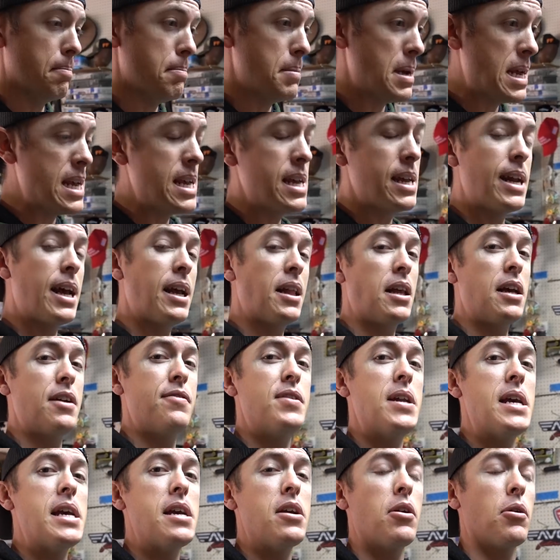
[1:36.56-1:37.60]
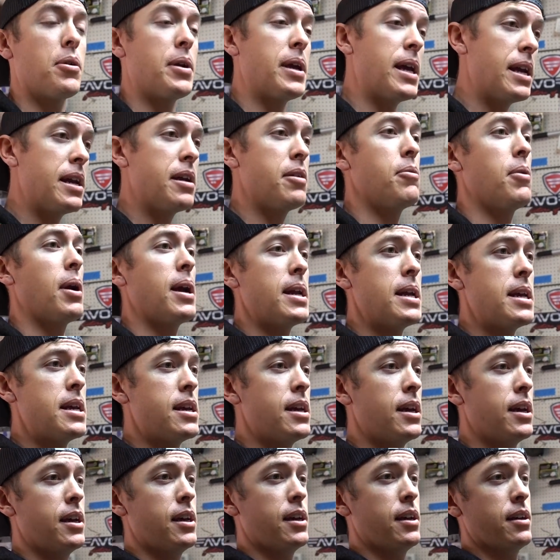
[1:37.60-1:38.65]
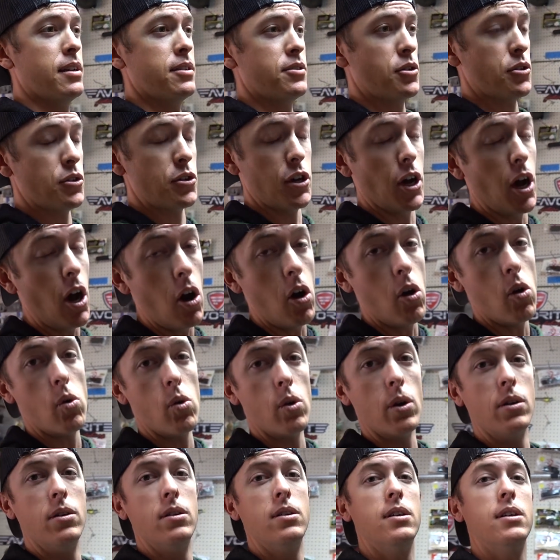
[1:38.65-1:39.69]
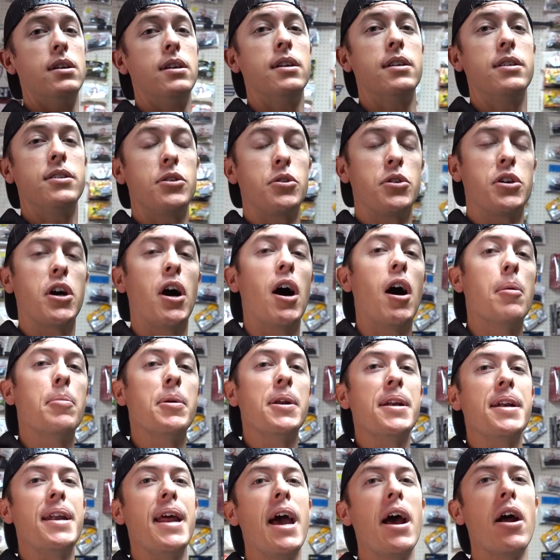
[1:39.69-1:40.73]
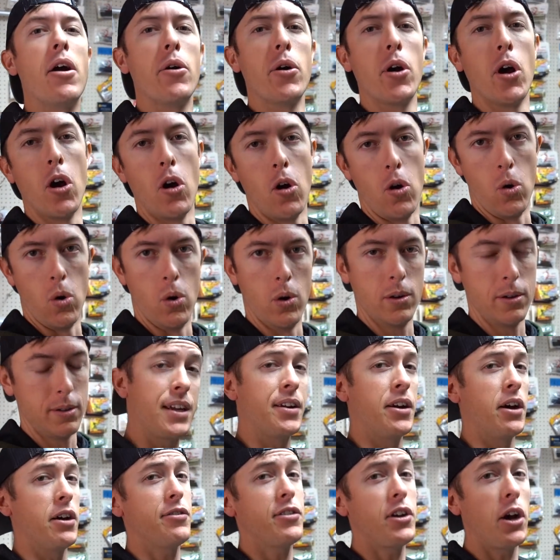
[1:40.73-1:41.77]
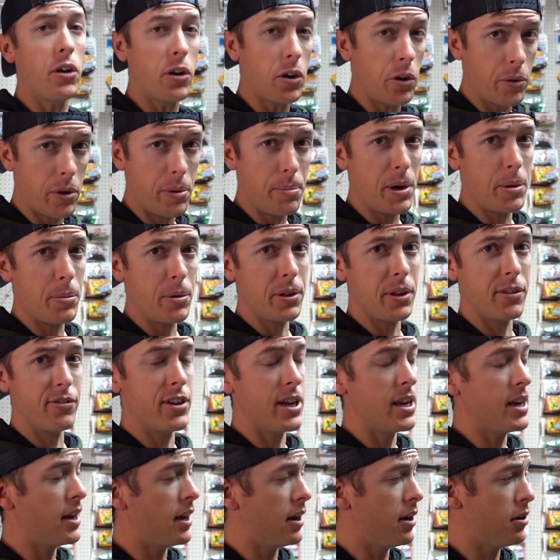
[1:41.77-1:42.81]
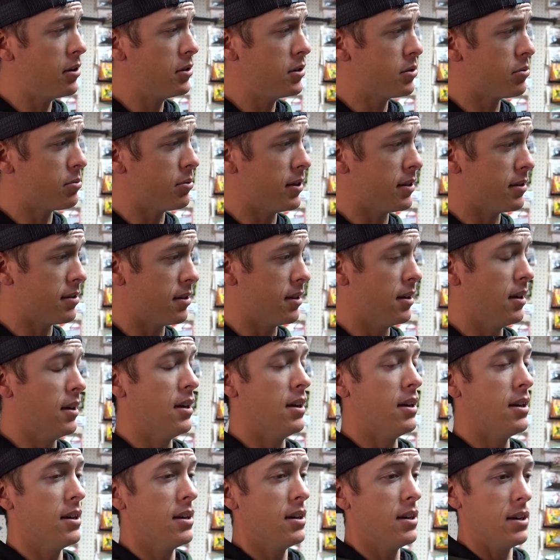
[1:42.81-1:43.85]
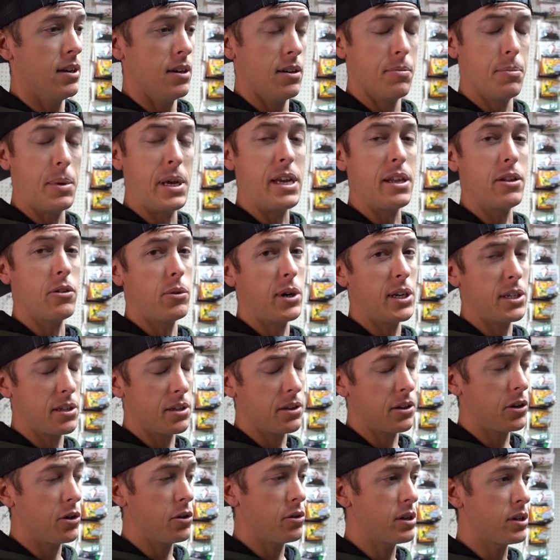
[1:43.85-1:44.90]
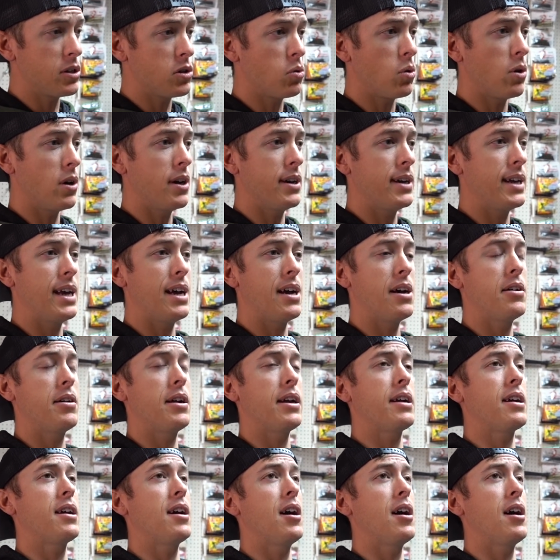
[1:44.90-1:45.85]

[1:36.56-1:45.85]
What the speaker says: Me and LFD are getting ready to go to Commandero. Now, if y'all don't remember the videos with me and the rest of the Guggen Squad down at